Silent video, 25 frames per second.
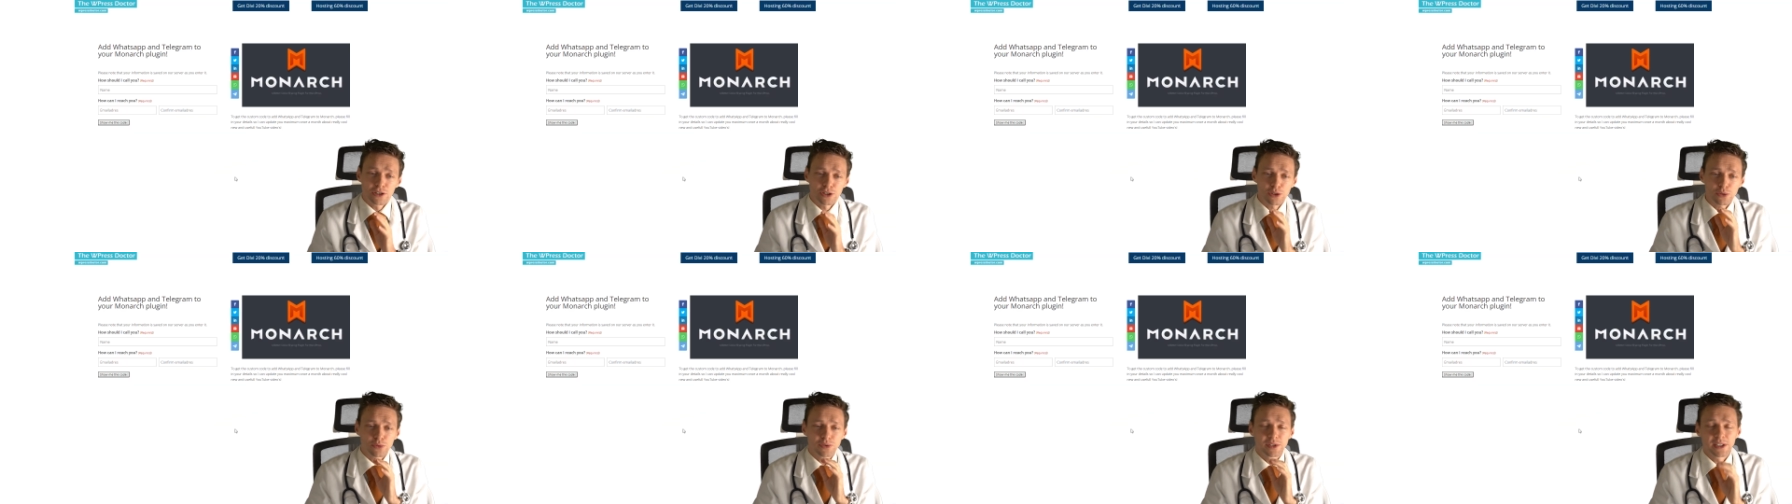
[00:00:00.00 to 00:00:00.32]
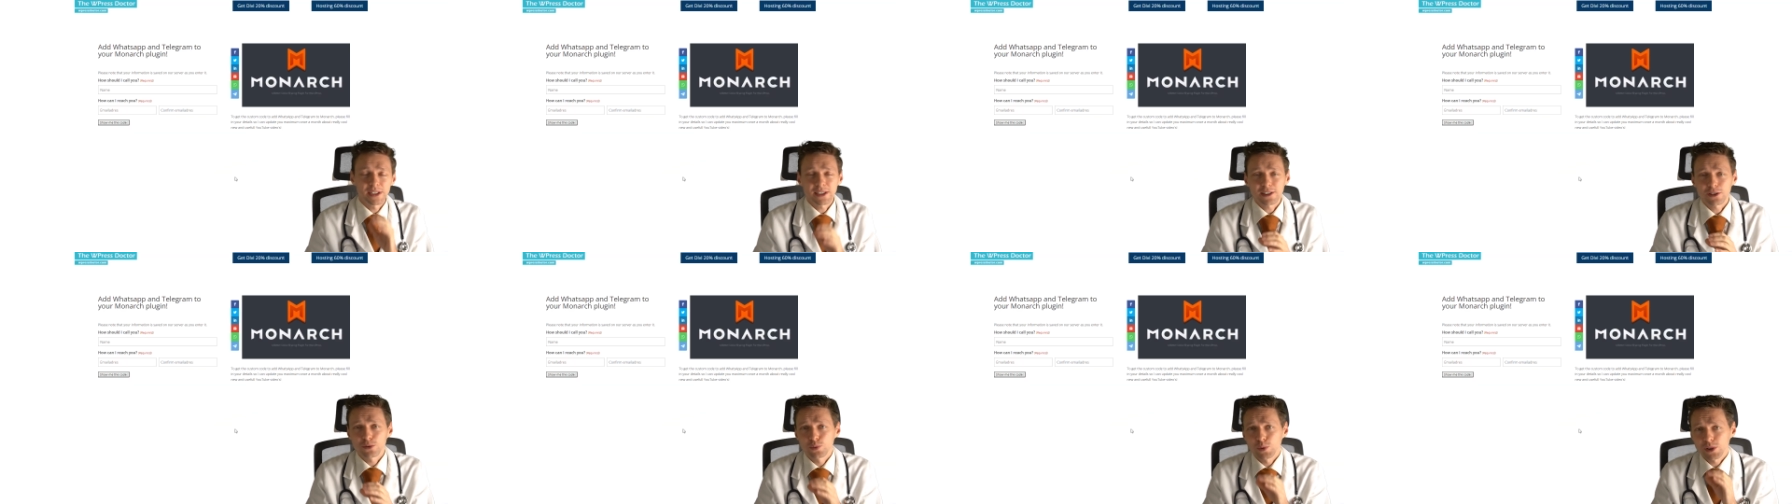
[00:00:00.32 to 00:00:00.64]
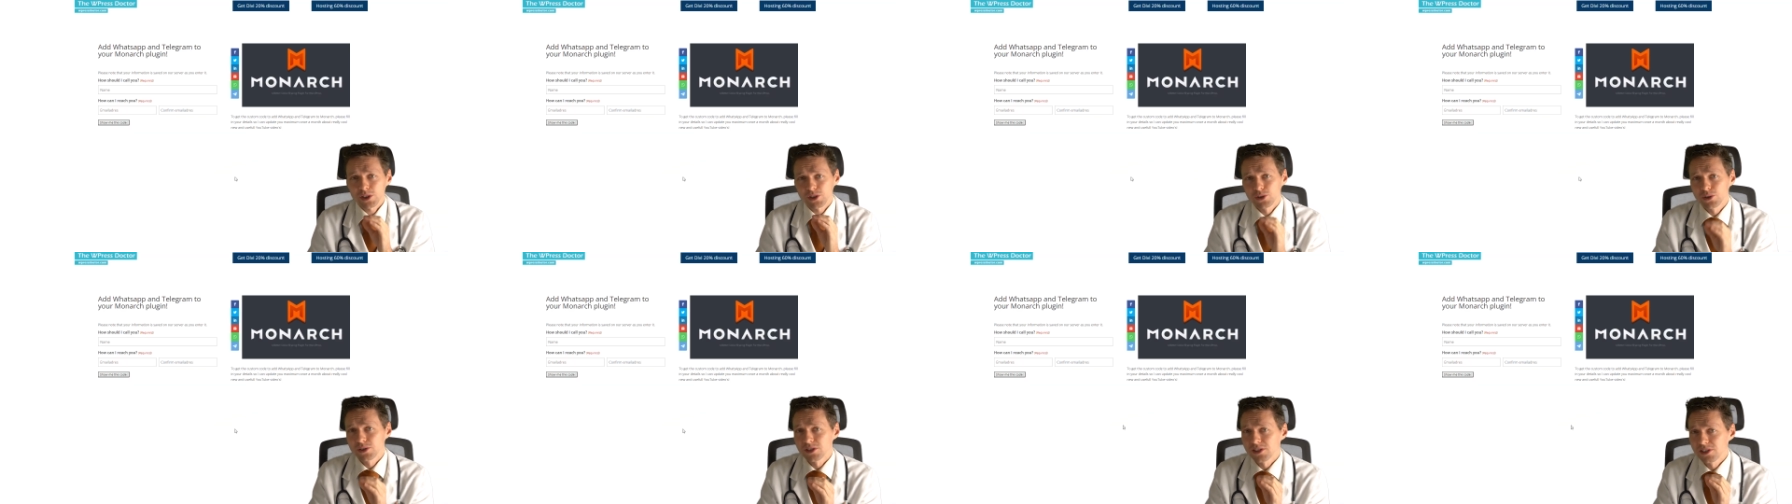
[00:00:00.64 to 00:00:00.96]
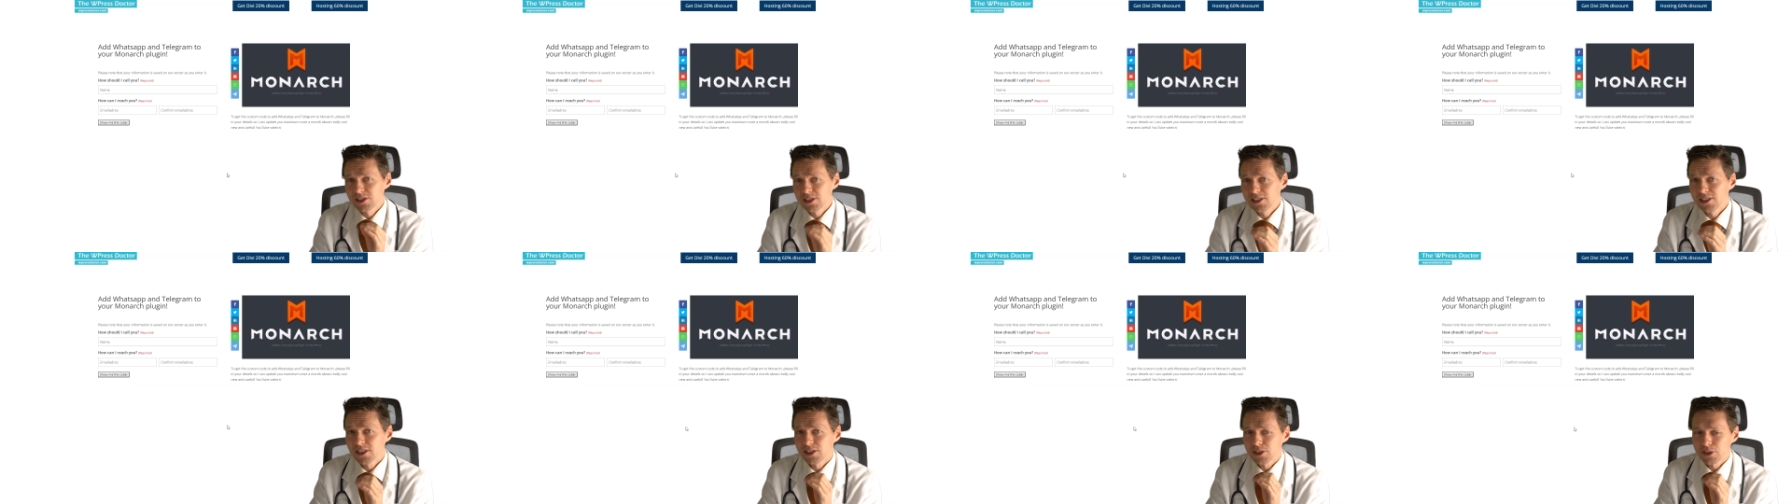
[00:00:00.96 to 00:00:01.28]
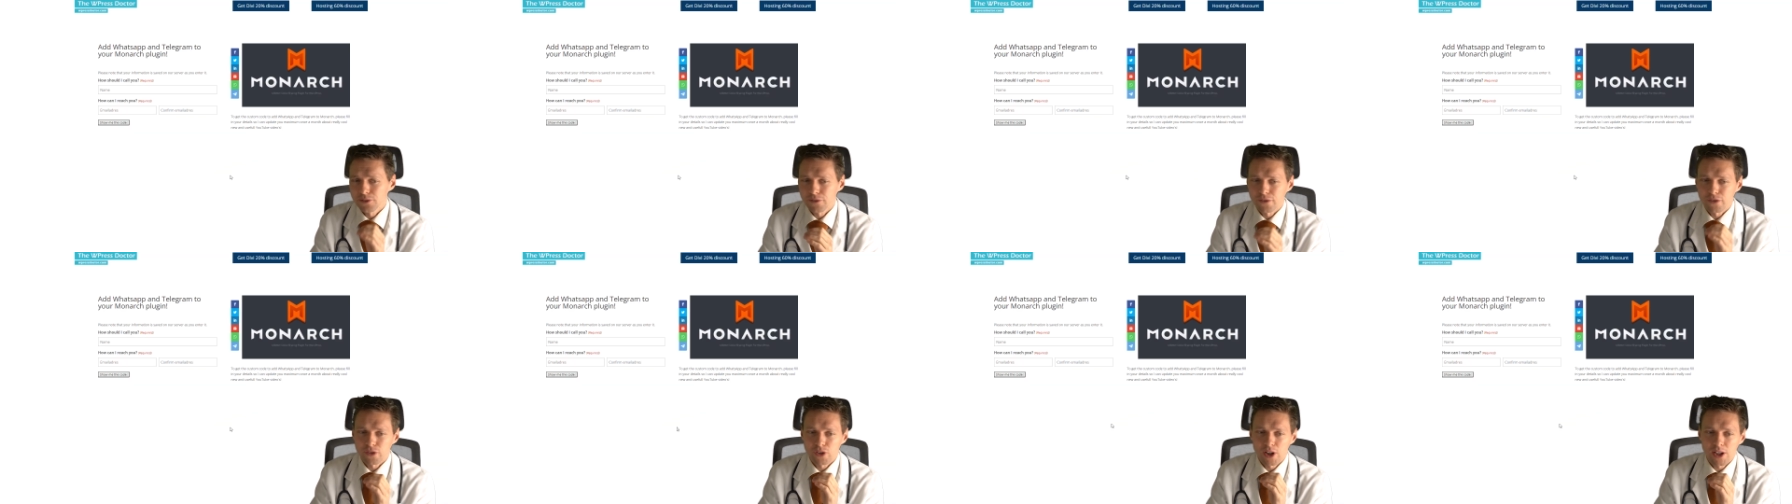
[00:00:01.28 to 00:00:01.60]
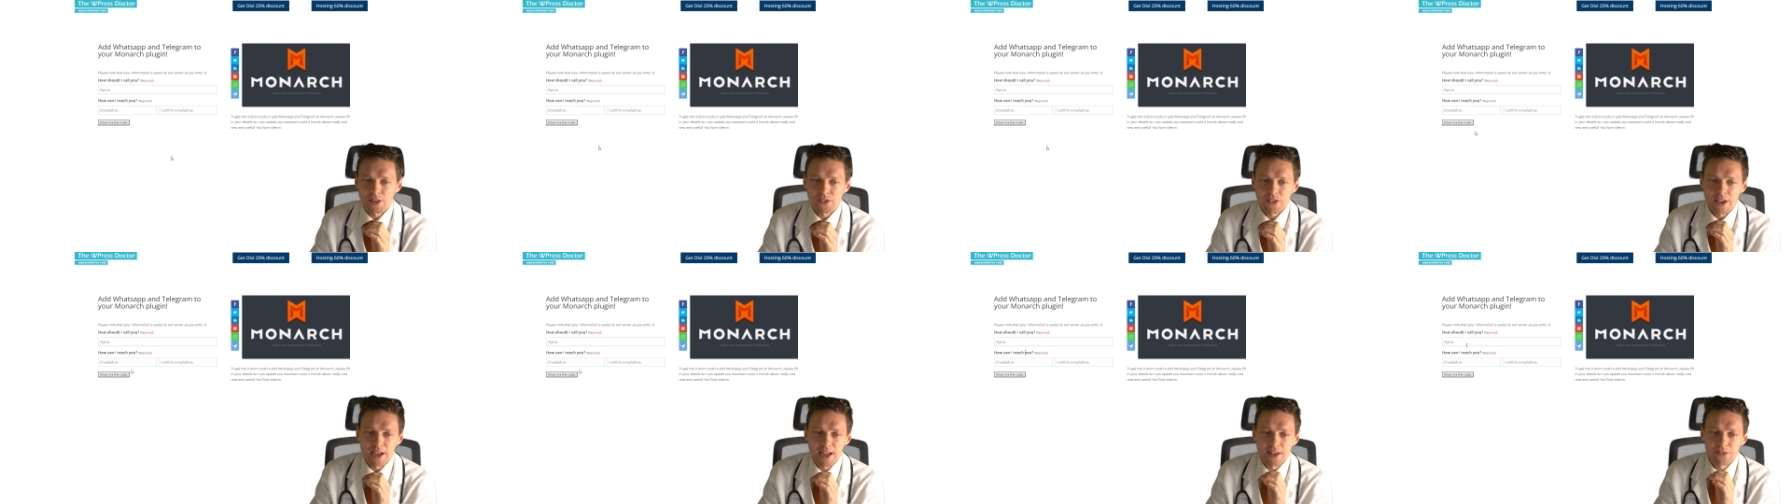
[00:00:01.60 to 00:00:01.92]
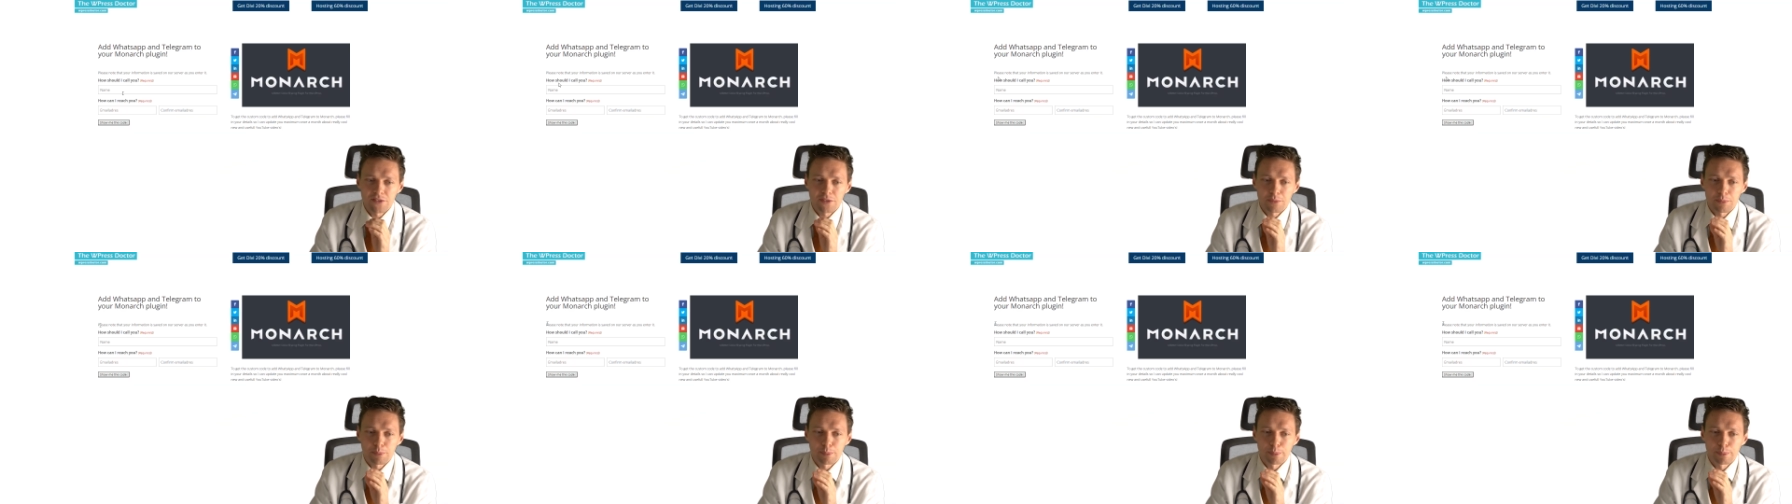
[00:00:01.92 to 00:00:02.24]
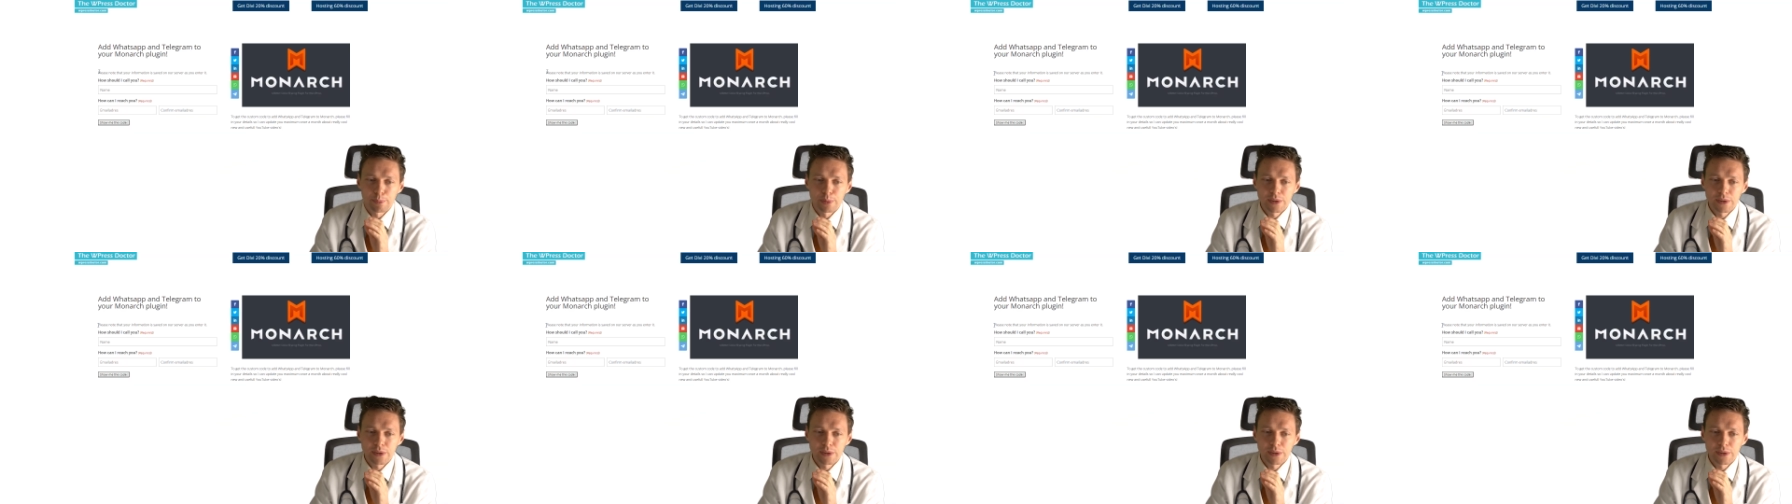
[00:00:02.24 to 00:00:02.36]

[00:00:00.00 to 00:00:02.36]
So this is what you see on the front end.